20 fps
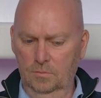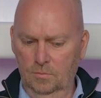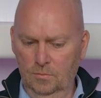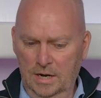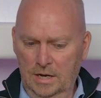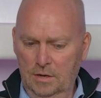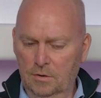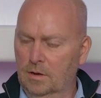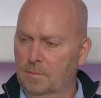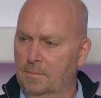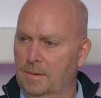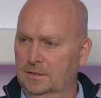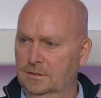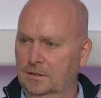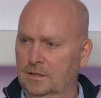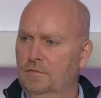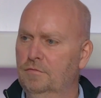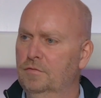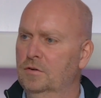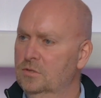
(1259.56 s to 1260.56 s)
where you can make
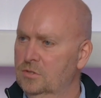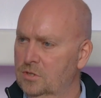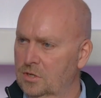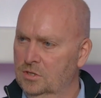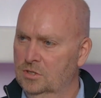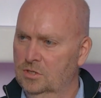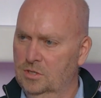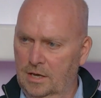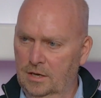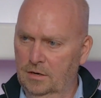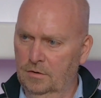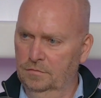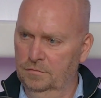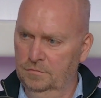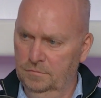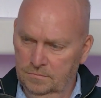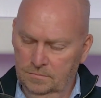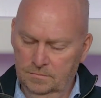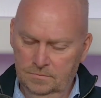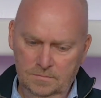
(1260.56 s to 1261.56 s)
the difference instead
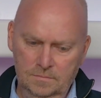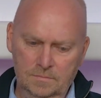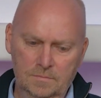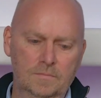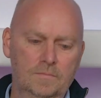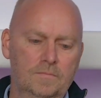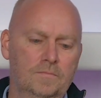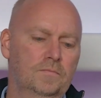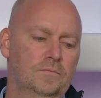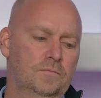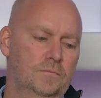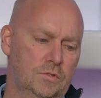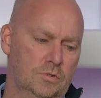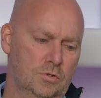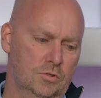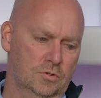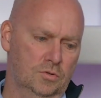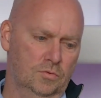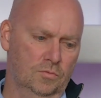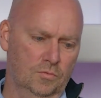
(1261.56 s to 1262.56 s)
of
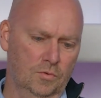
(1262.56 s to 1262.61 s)
just